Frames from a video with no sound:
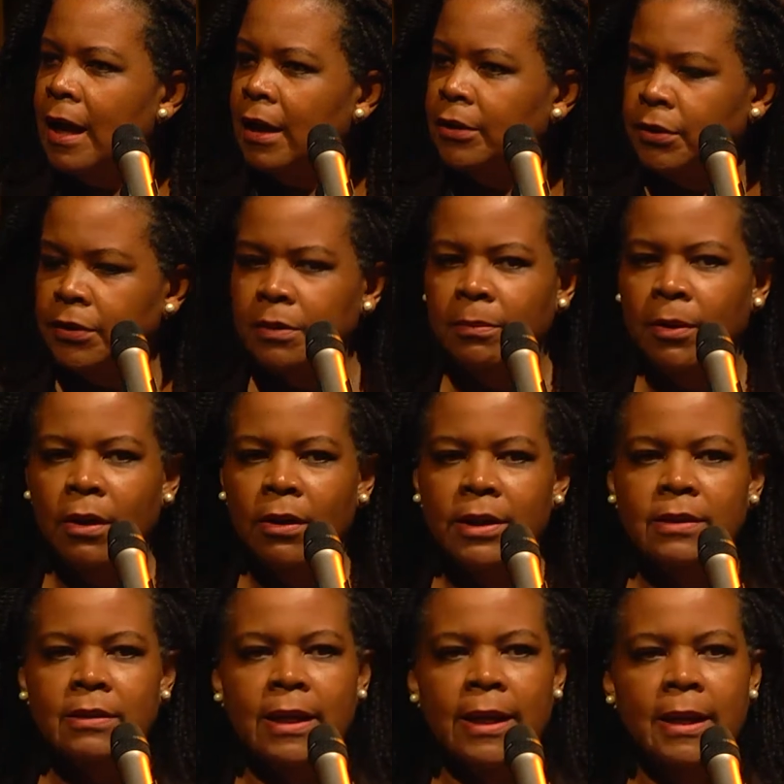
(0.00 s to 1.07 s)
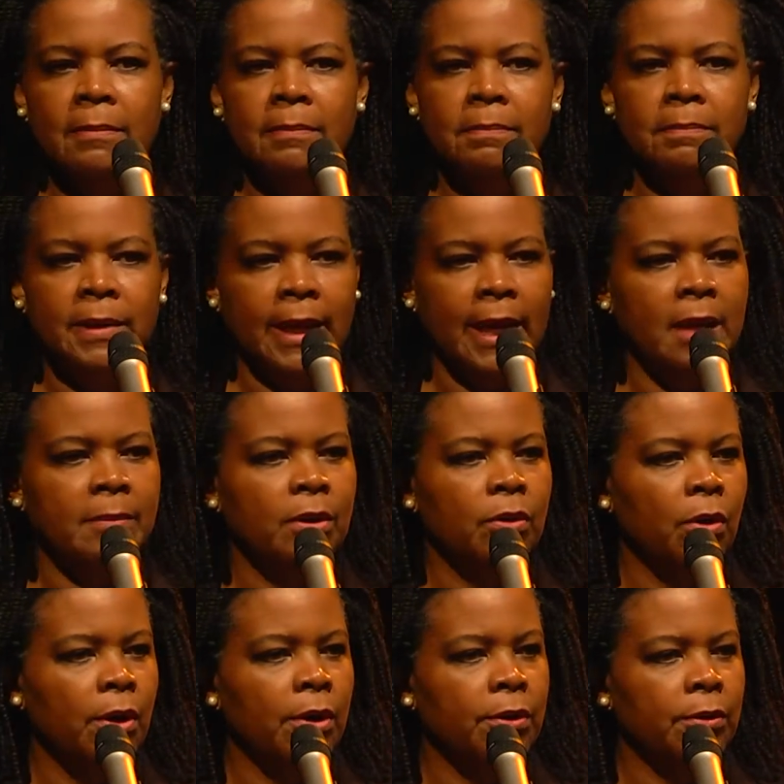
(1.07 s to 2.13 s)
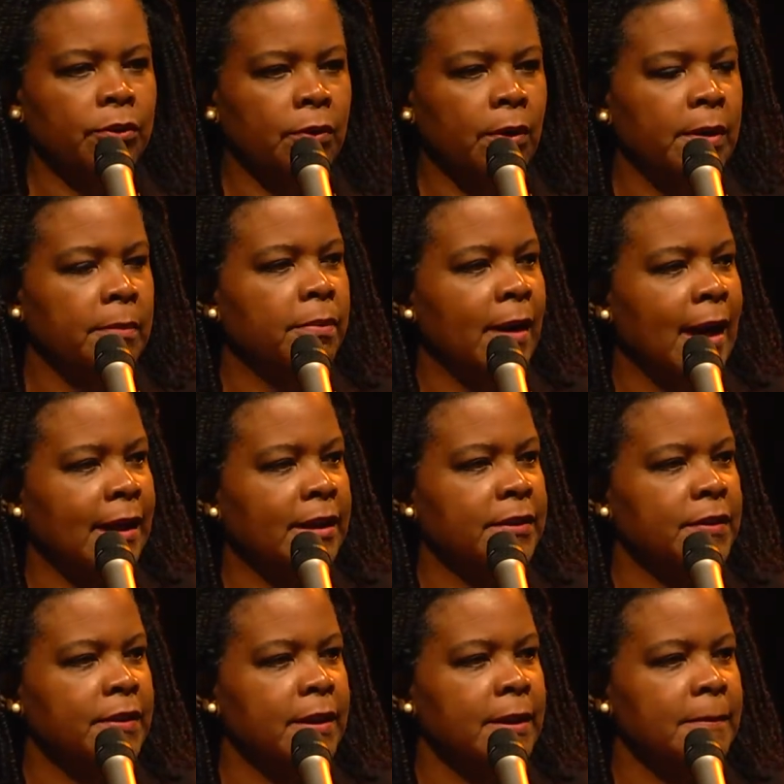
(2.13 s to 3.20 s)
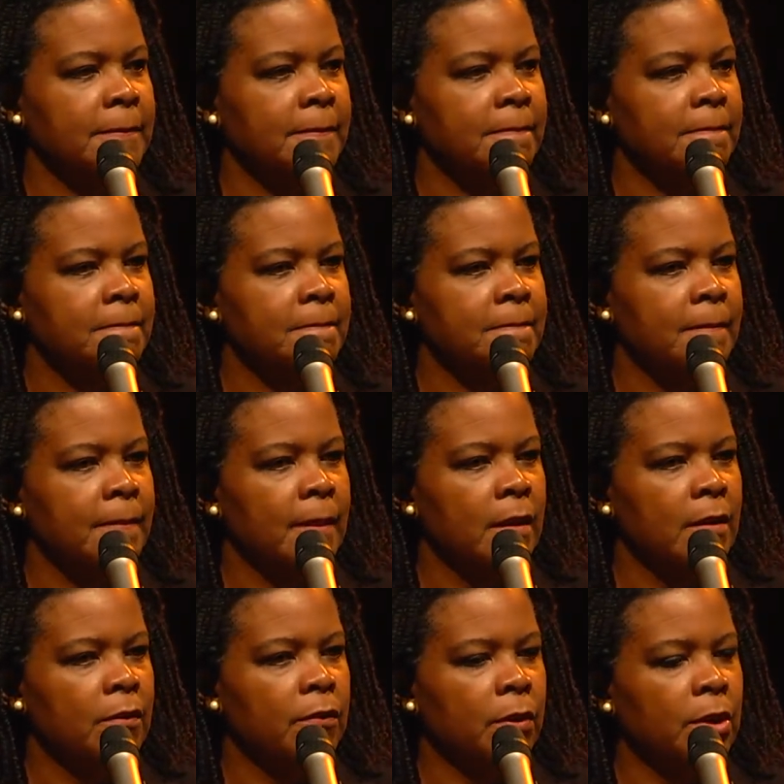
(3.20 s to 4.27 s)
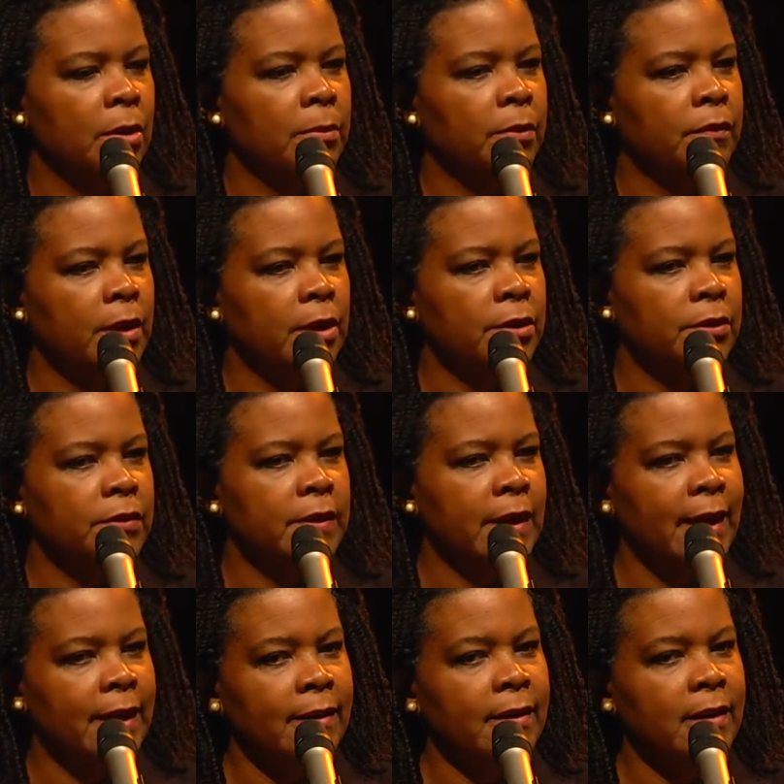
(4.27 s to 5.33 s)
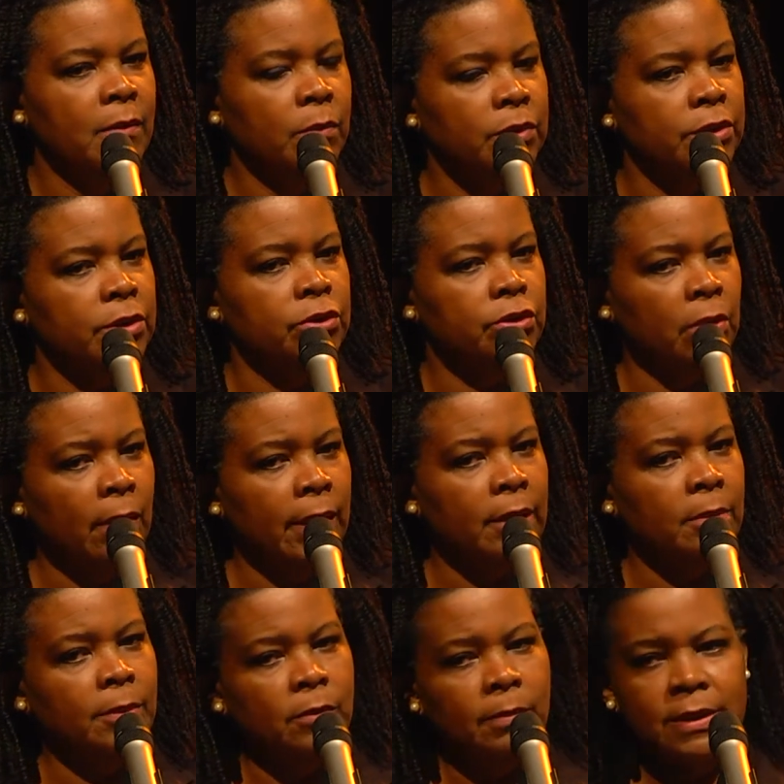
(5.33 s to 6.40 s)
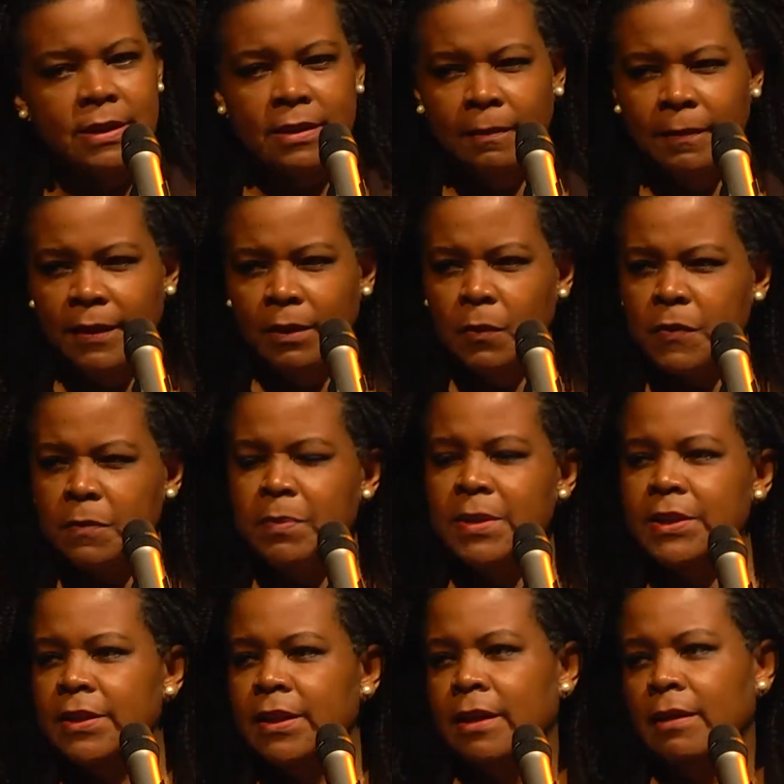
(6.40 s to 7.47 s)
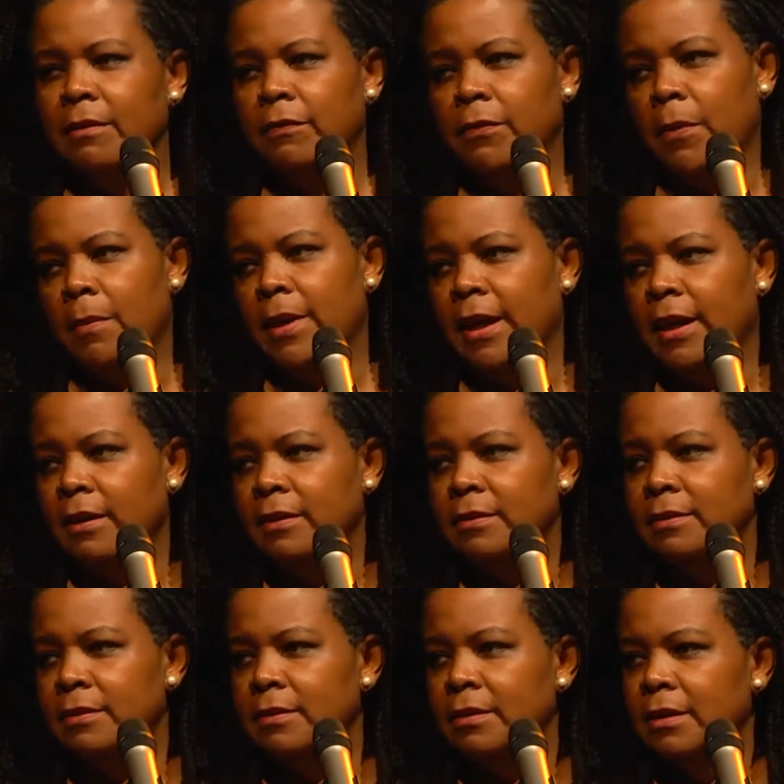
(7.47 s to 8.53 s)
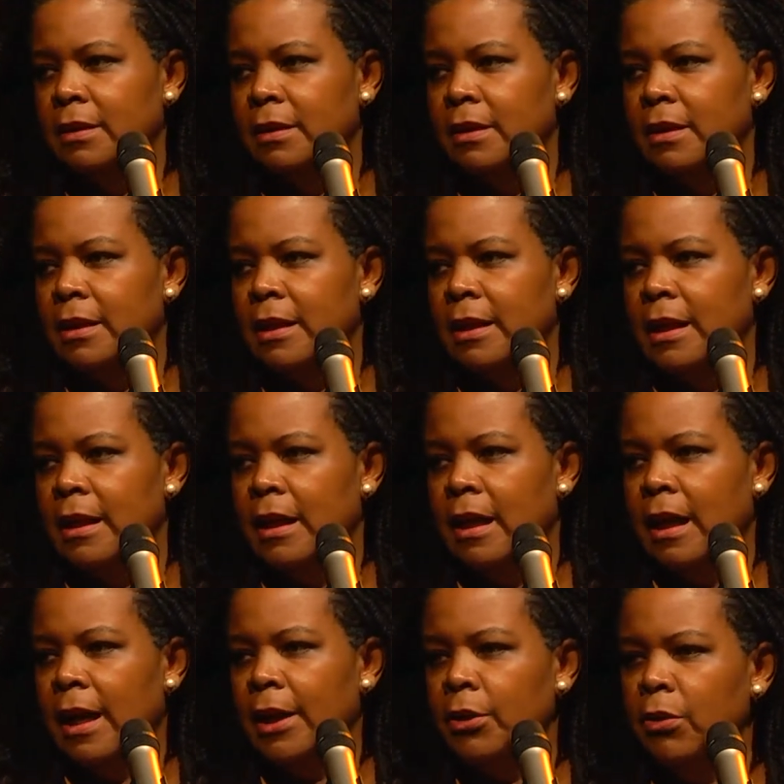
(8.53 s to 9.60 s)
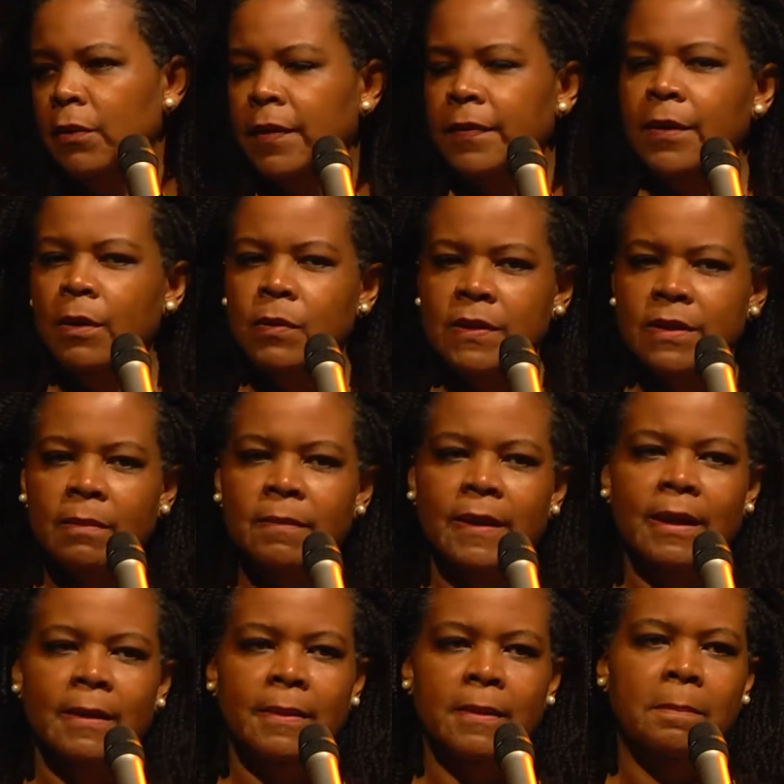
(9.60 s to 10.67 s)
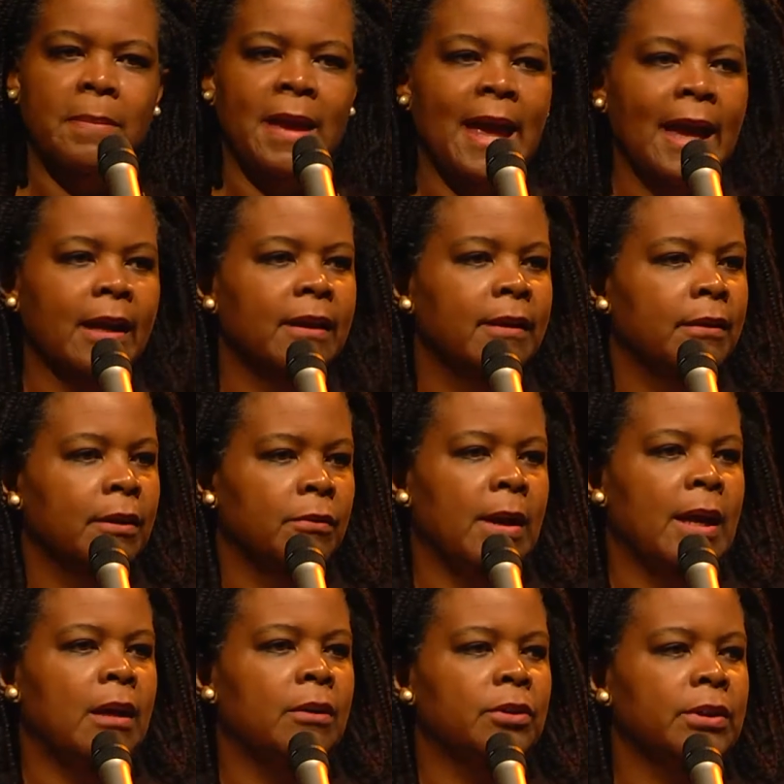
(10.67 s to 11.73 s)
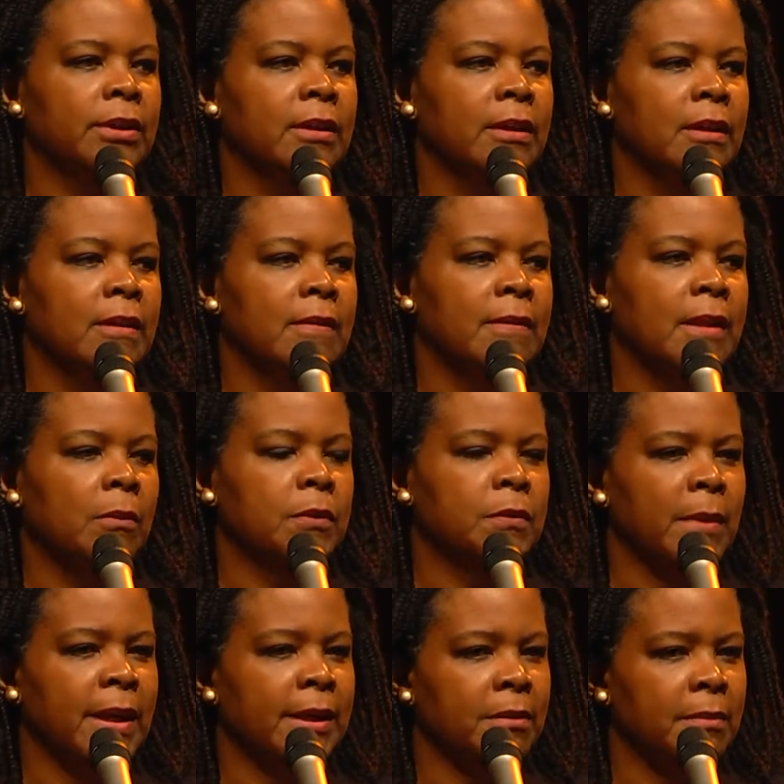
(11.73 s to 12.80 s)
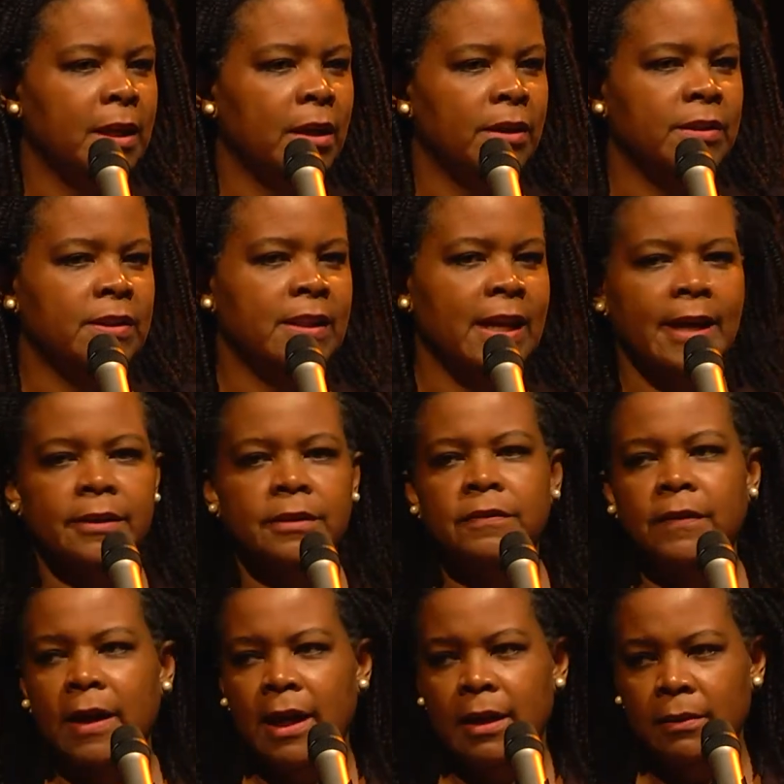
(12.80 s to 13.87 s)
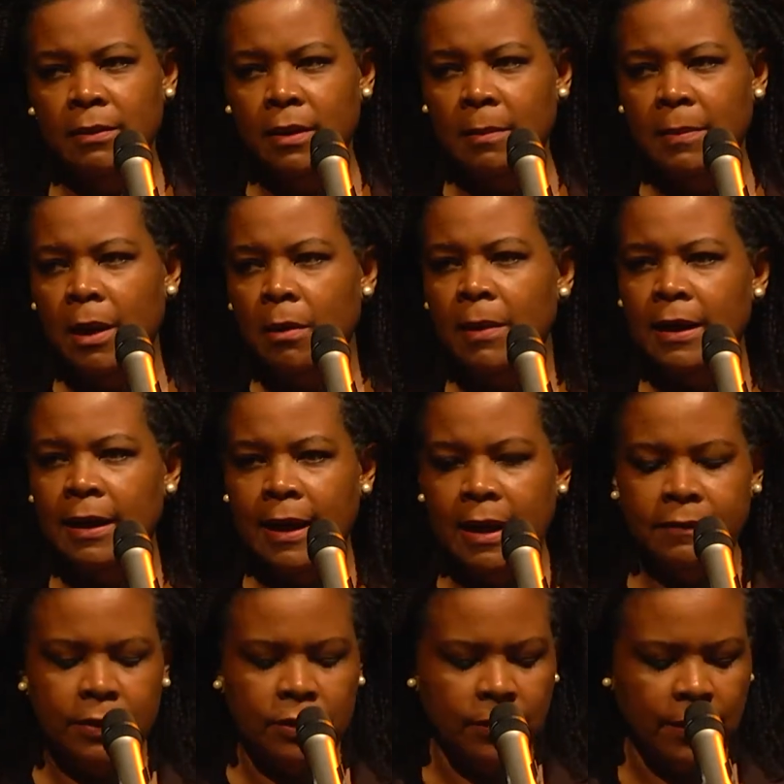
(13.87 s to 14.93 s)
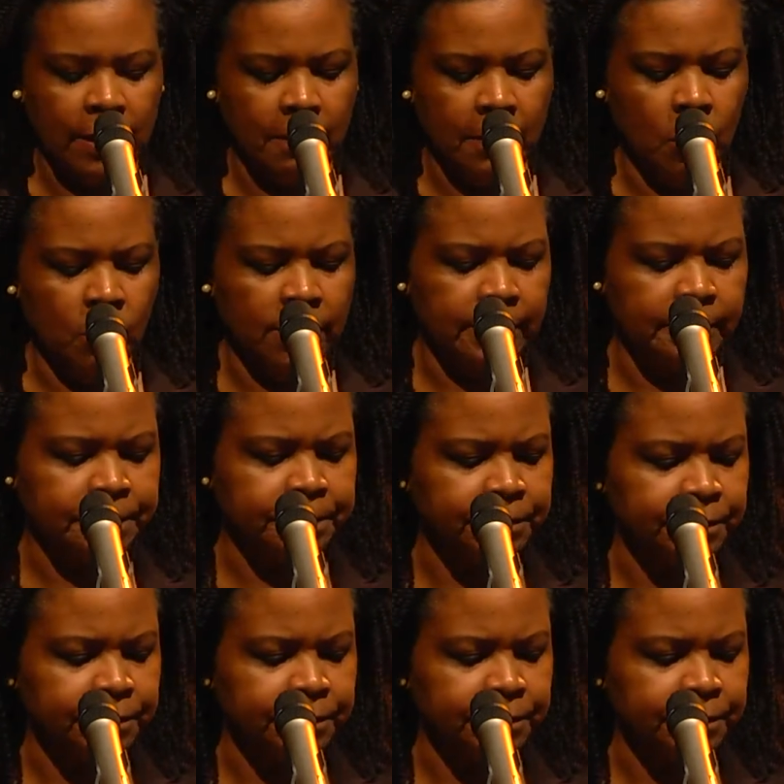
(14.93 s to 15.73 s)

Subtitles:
I took the bar exam, became a lawyer, started practicing for a number of years, and it was enjoyable, but something was missing for me. I knew that there was something in the background that was making me unsatisfied about my life until that moment.